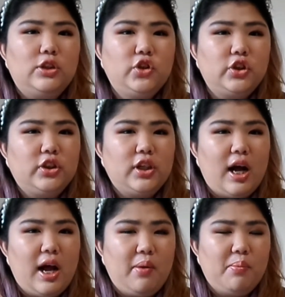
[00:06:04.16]

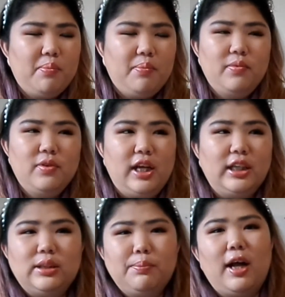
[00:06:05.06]

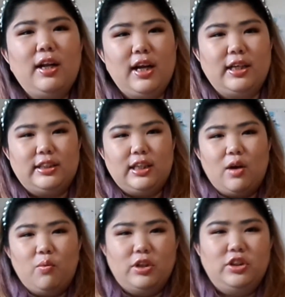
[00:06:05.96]
podcast that I
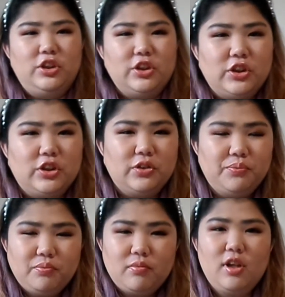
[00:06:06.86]
want to,
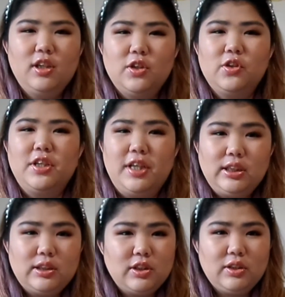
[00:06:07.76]
so the
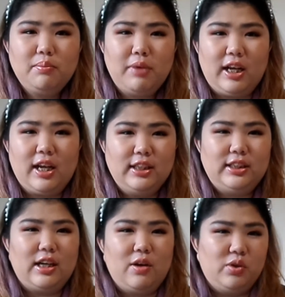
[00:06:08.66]
next podcast
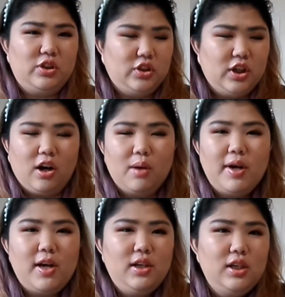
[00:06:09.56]
that I want to talk
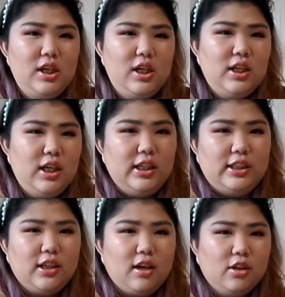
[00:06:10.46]
about is
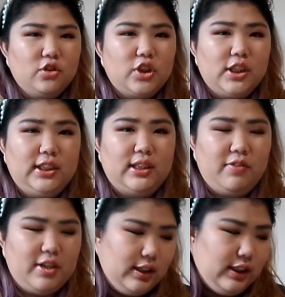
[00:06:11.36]
called Trace
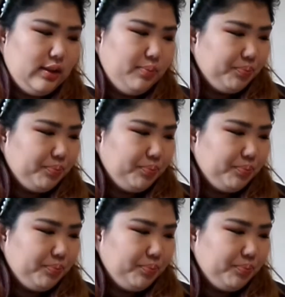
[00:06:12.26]
Evidence.